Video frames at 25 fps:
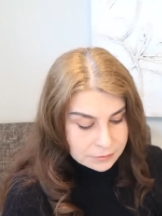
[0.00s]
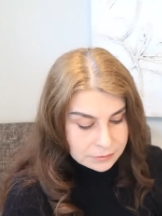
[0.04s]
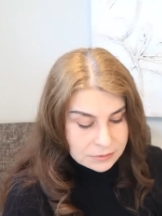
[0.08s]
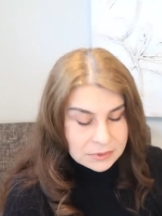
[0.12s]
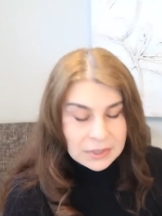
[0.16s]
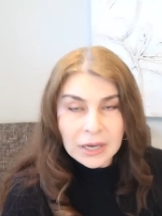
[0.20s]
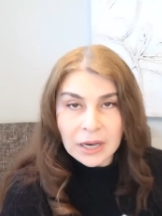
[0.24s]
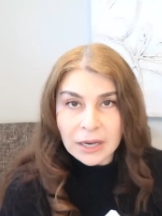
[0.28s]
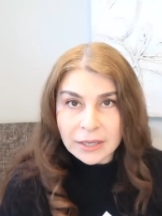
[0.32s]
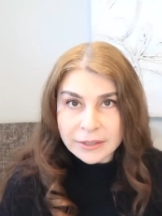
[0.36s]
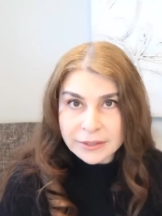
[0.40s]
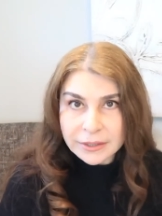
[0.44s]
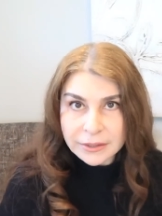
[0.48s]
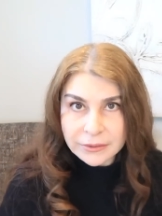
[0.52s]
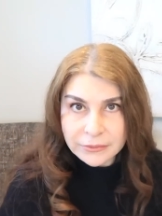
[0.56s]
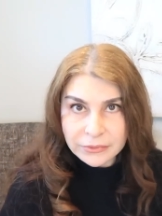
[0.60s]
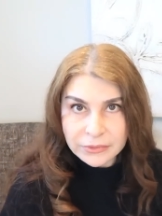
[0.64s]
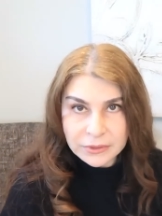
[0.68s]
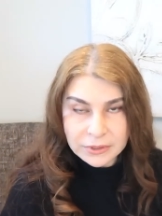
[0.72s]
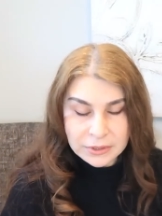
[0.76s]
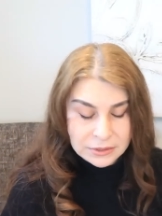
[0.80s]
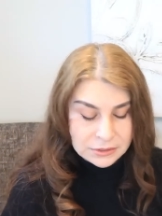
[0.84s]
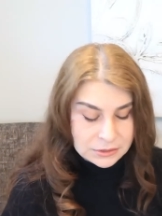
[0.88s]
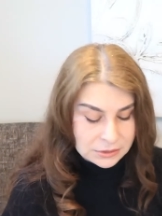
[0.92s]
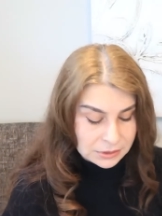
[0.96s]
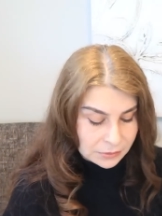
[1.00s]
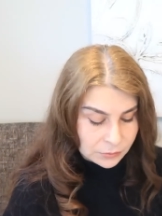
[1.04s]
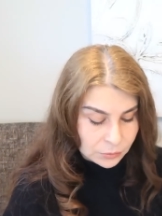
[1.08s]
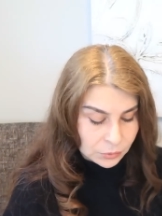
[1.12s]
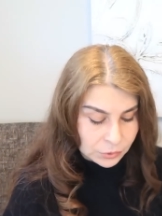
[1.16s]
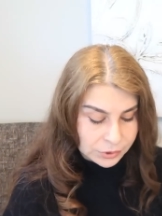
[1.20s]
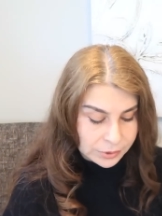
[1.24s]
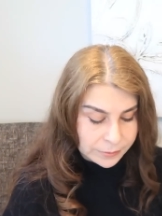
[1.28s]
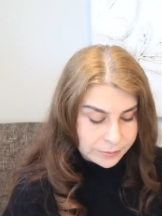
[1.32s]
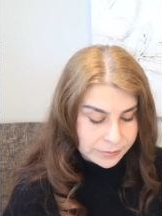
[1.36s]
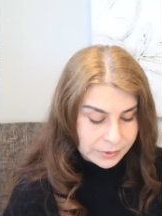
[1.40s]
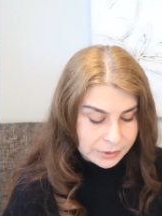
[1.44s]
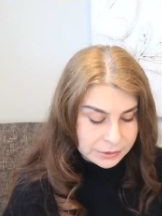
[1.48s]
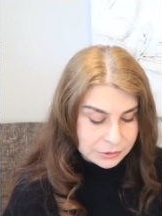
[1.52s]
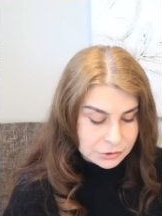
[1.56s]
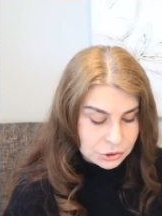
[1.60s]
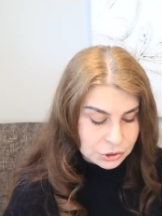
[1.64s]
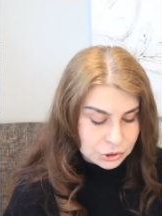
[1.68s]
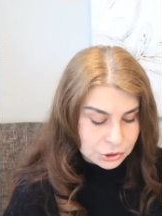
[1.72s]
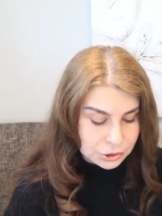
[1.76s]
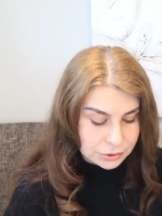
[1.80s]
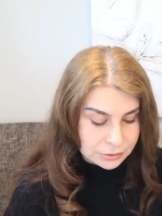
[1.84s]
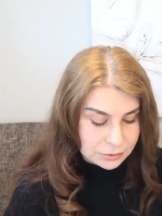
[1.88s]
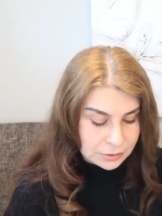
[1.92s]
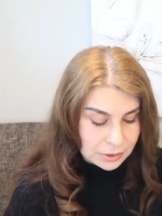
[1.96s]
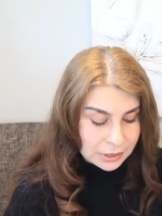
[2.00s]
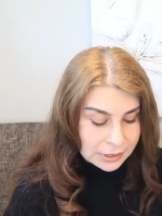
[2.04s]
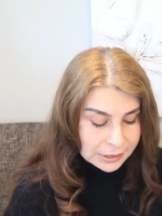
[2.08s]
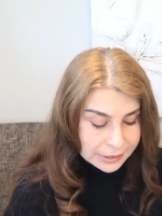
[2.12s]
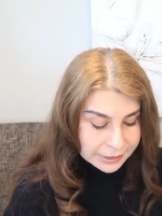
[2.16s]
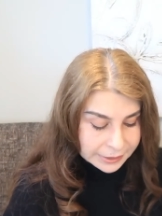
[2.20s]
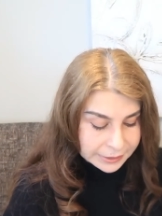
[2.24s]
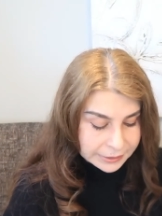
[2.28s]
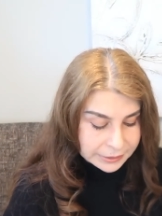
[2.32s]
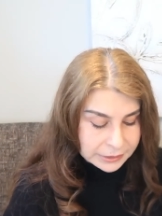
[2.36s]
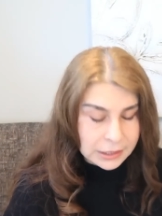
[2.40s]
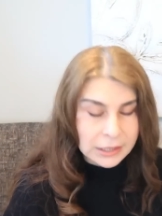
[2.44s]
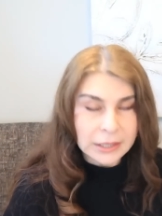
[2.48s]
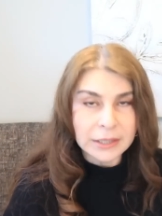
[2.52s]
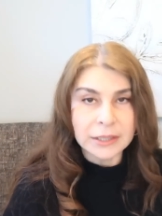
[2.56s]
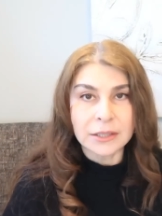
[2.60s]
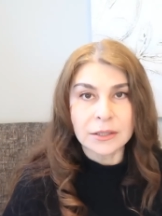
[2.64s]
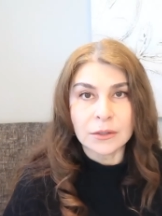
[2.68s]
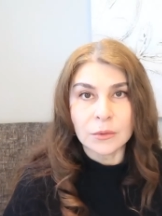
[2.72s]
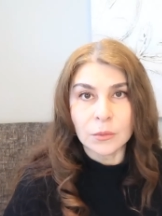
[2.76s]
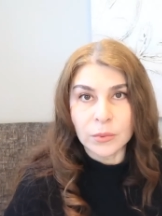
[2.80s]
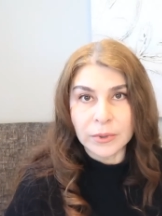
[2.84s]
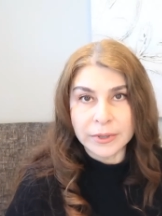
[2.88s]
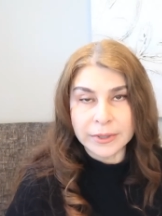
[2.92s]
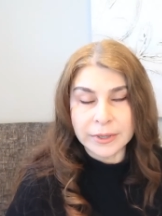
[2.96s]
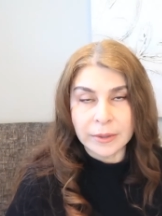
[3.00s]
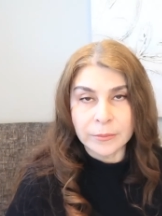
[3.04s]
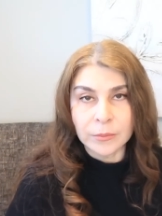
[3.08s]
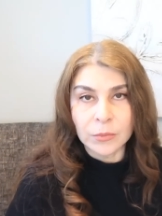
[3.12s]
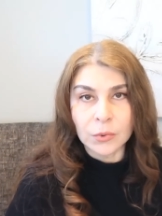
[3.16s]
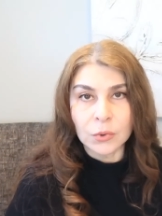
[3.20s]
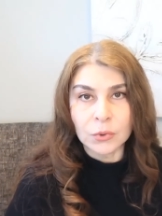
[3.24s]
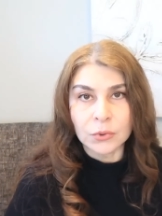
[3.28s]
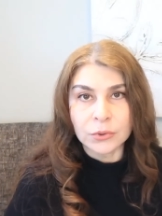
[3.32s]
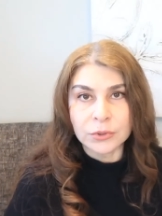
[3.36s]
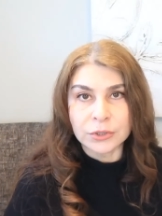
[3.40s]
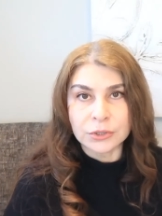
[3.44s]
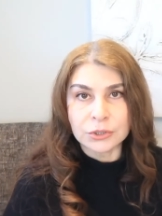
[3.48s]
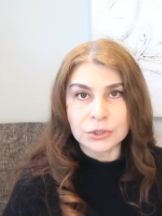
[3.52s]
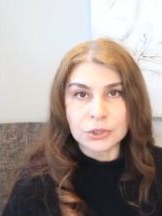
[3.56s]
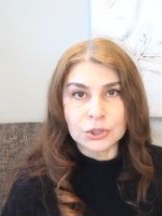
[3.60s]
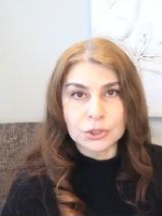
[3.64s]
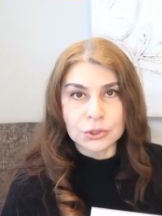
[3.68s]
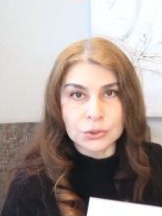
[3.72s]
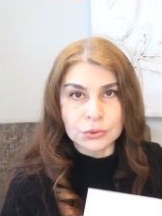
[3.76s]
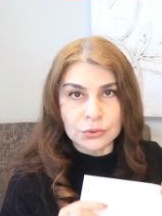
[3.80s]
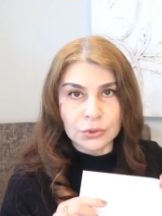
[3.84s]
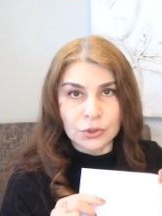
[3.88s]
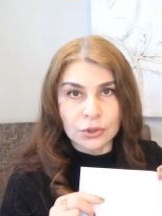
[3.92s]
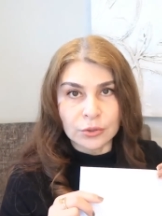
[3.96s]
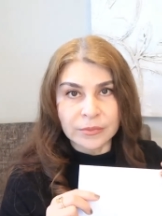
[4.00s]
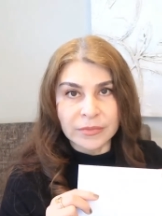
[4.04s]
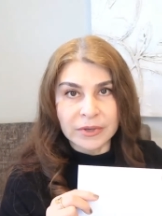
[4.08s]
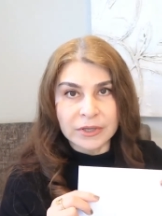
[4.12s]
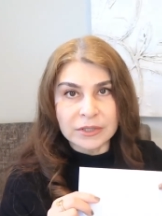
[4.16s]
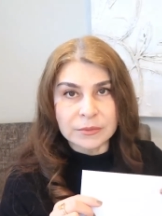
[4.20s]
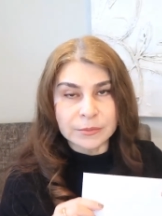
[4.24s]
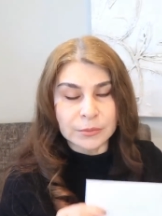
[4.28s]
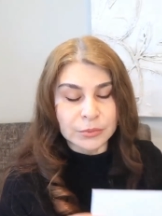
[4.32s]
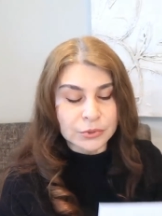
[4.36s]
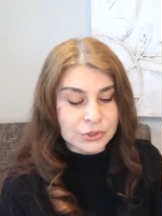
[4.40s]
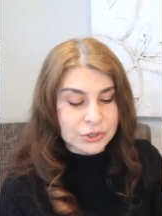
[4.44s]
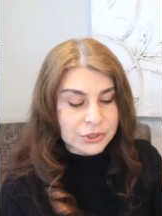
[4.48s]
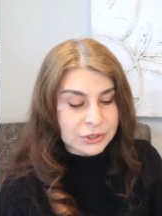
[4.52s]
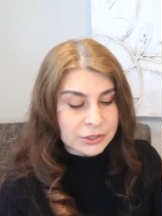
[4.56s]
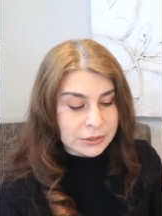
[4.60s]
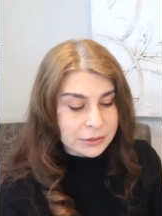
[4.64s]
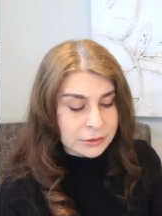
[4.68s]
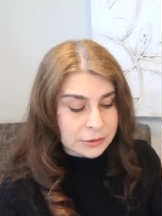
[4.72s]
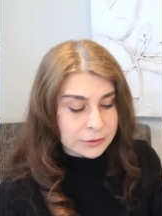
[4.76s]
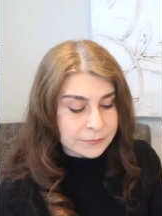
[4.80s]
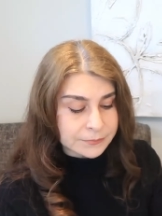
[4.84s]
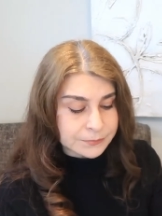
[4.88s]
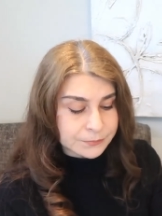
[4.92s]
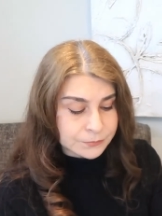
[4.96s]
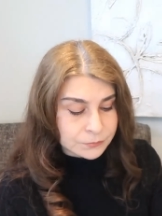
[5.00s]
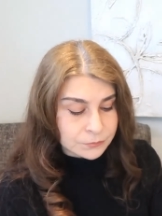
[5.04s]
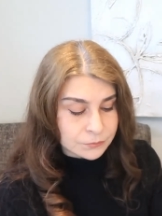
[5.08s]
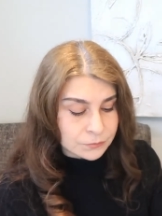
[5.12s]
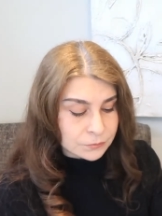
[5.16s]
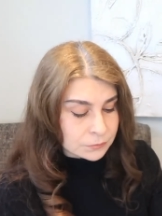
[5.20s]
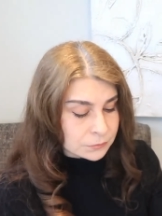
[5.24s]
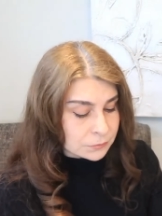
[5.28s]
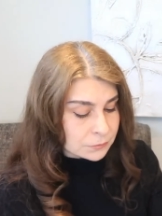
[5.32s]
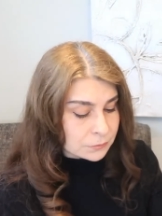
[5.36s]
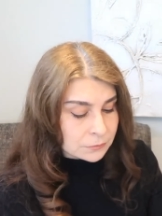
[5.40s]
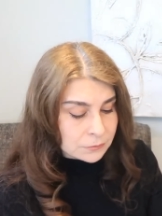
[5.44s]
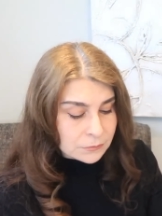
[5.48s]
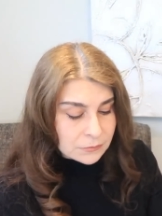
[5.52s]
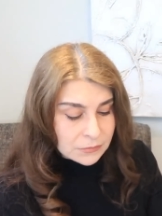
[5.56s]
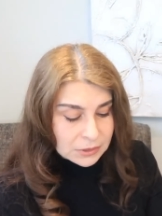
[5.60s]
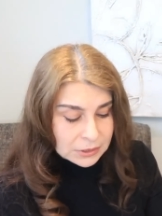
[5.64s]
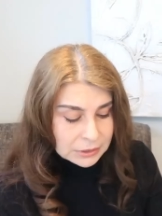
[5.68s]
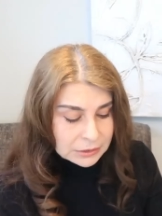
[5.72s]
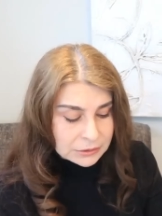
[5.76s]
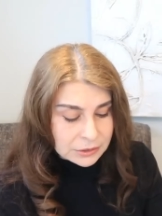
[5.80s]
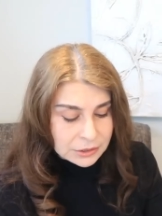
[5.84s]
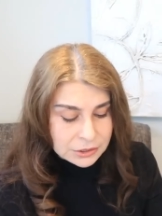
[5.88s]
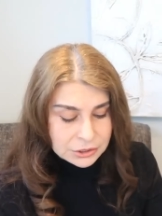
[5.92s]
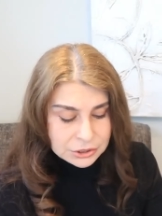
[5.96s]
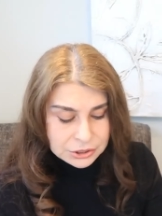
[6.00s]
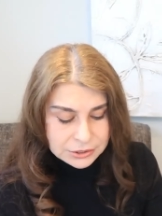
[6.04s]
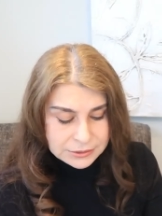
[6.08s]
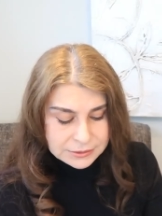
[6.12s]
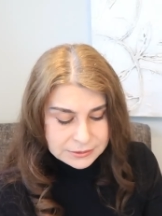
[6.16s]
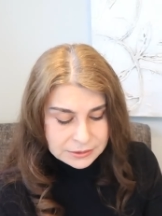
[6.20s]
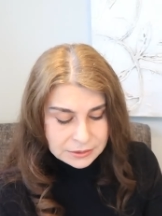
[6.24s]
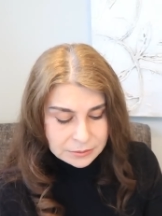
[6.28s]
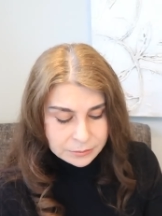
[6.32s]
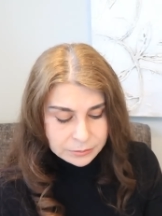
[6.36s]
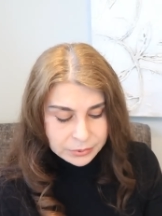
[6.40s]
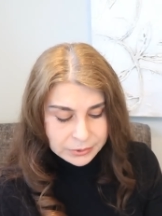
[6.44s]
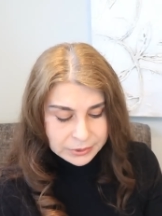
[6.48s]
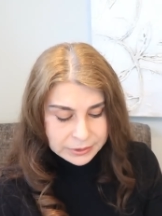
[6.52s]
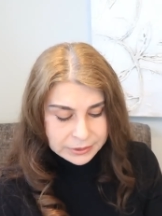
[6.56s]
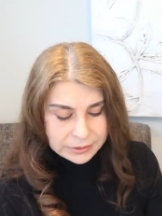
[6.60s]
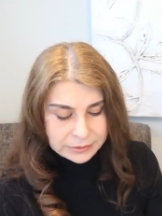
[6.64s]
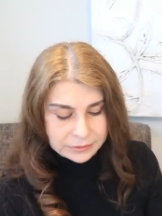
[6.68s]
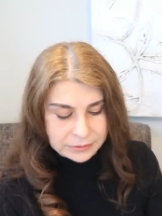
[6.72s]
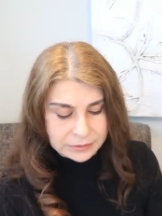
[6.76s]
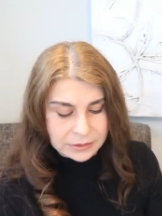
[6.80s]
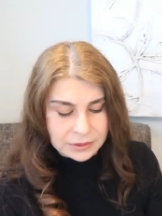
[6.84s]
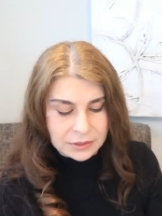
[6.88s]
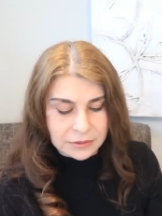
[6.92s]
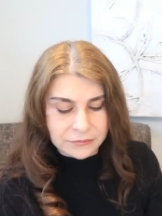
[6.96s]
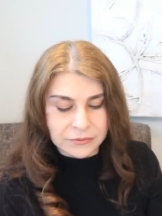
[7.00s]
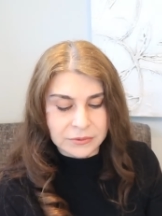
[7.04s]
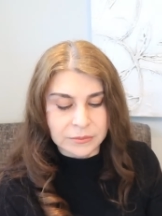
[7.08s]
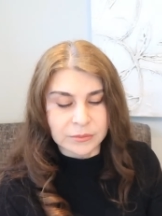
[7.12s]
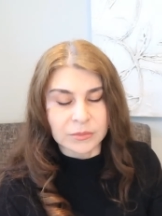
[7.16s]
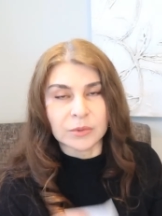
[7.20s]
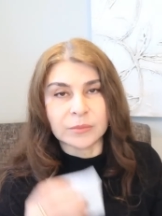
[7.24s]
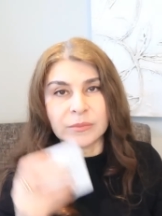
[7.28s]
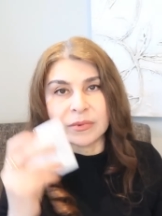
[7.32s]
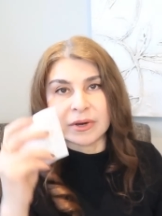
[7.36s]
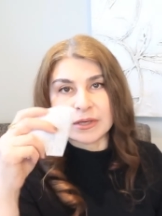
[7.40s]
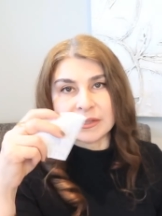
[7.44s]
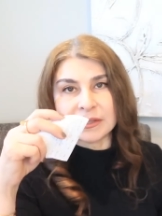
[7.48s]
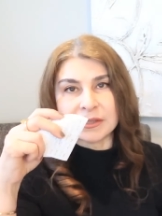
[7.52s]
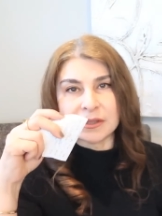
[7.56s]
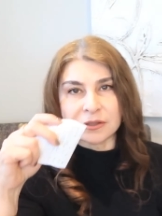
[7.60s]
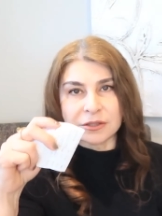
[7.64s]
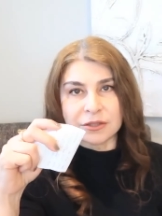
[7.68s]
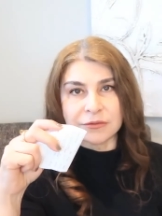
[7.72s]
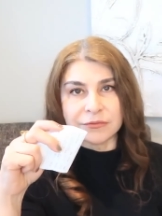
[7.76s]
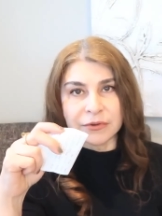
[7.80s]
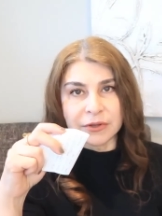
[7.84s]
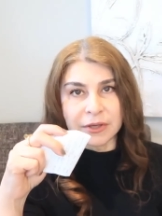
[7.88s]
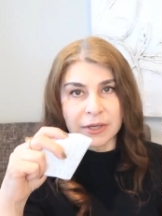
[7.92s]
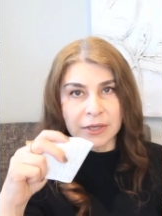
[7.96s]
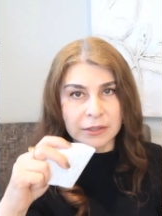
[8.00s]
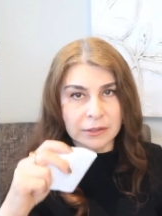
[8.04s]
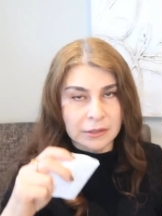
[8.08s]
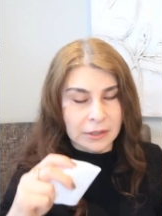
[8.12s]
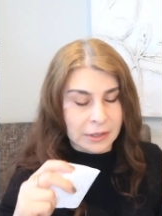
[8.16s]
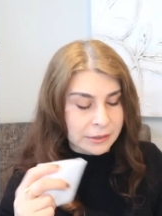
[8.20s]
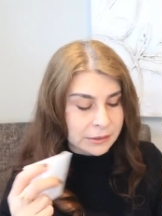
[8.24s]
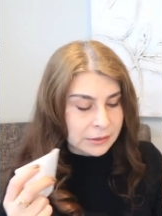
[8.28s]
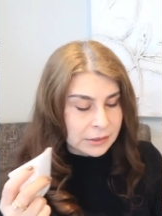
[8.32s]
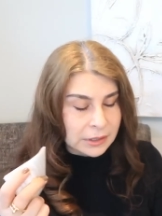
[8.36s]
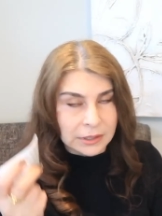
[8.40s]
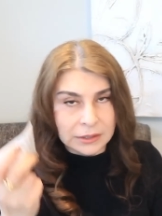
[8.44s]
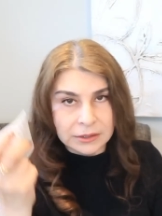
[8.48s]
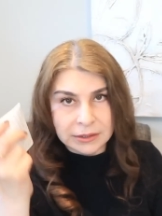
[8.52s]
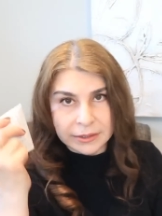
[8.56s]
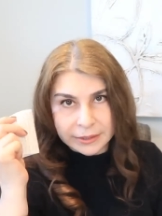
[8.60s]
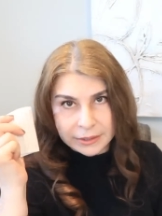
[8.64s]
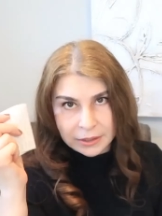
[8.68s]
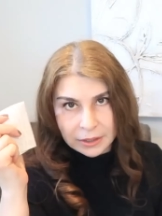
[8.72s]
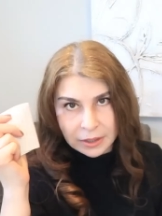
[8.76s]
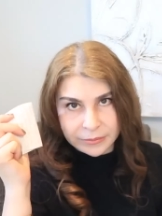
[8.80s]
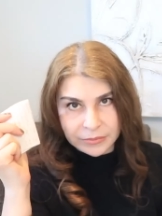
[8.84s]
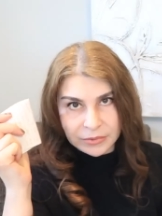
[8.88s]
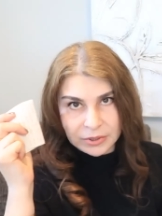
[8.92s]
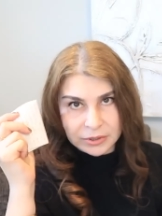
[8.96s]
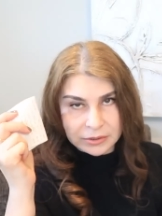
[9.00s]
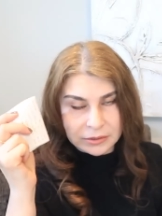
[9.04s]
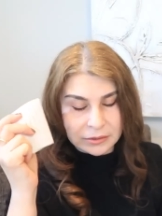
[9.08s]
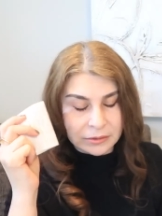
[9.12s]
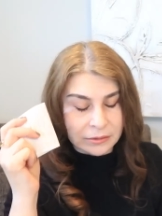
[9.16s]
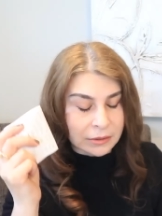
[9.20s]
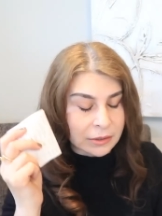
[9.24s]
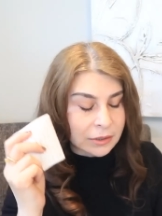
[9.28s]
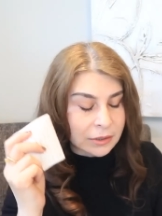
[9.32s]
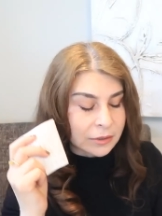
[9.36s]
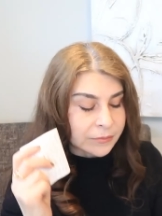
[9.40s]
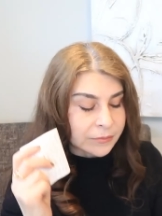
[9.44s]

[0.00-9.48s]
The other things I want to mention, lately when I'm going to Hermes boutique, they just simply given me my certificate like that, like, I mean,